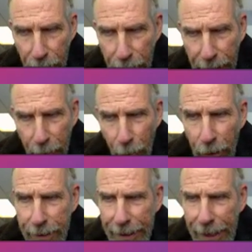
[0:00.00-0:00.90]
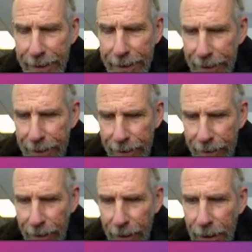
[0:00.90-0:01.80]
Okay, what does that tell you?
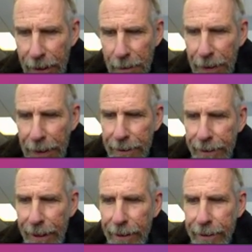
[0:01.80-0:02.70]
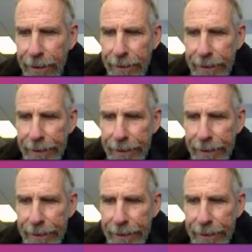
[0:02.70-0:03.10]
It means they either